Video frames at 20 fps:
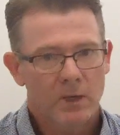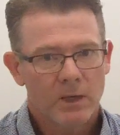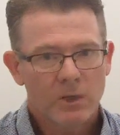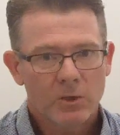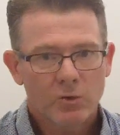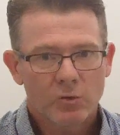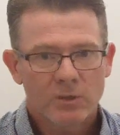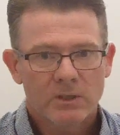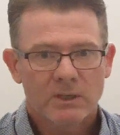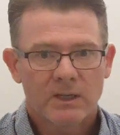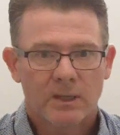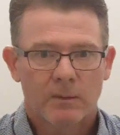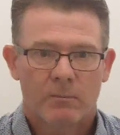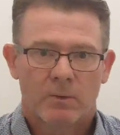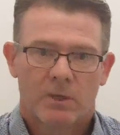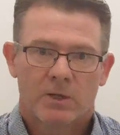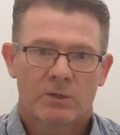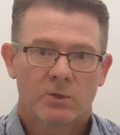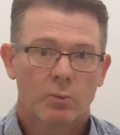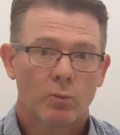Interesting,
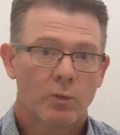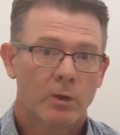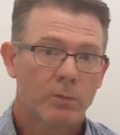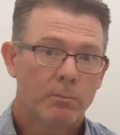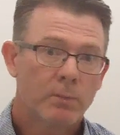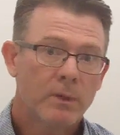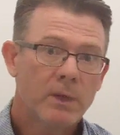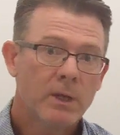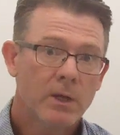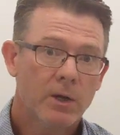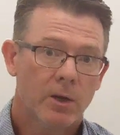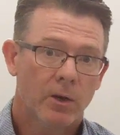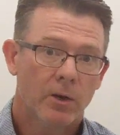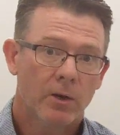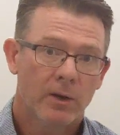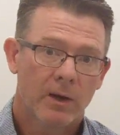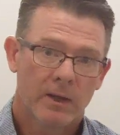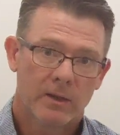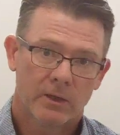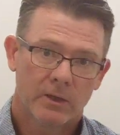because it would
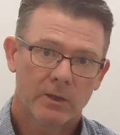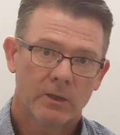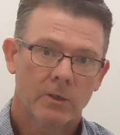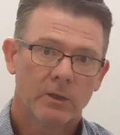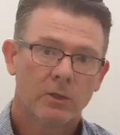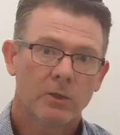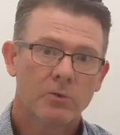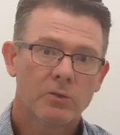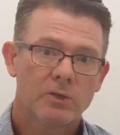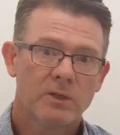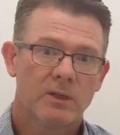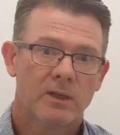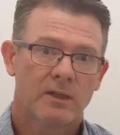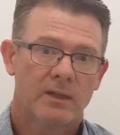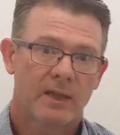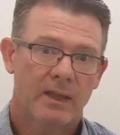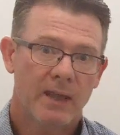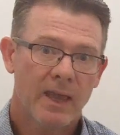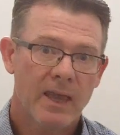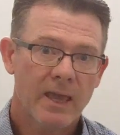appear, and the conclusion
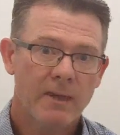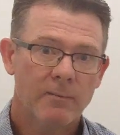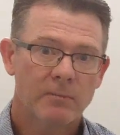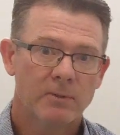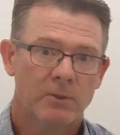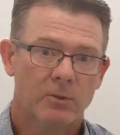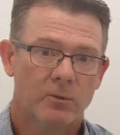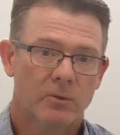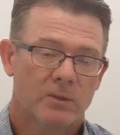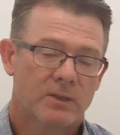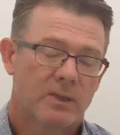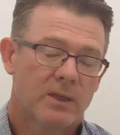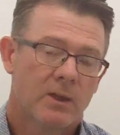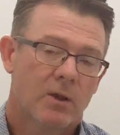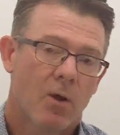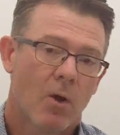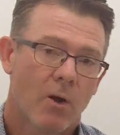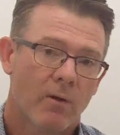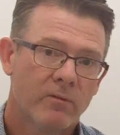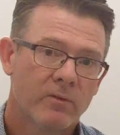that they came to, is
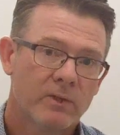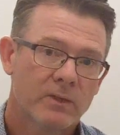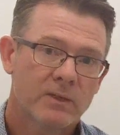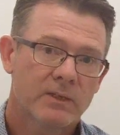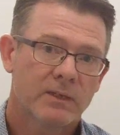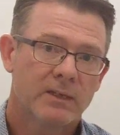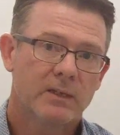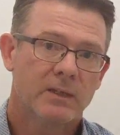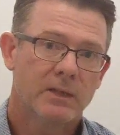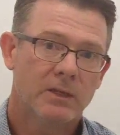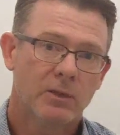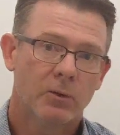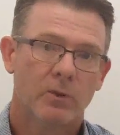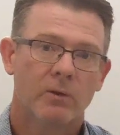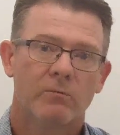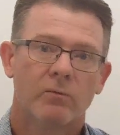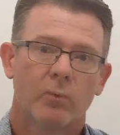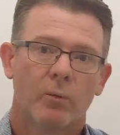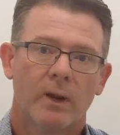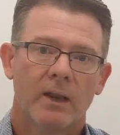that obviously the
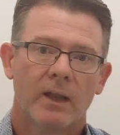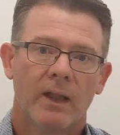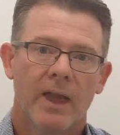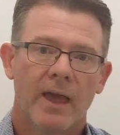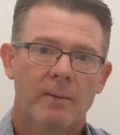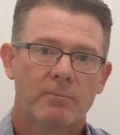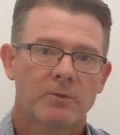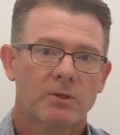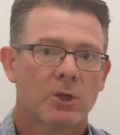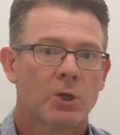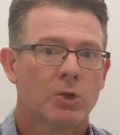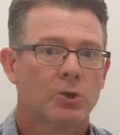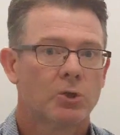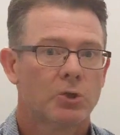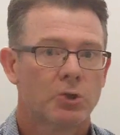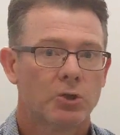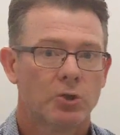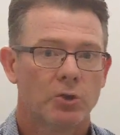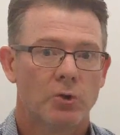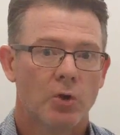near-infrared lamps
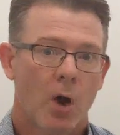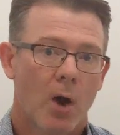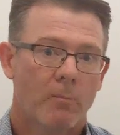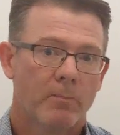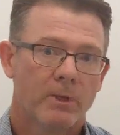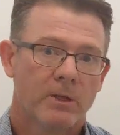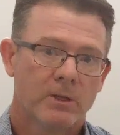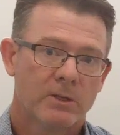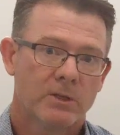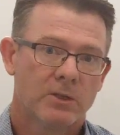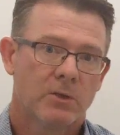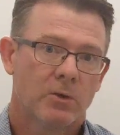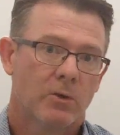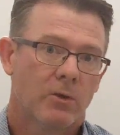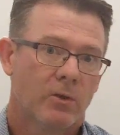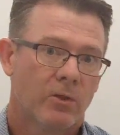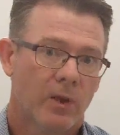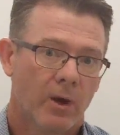should not be considered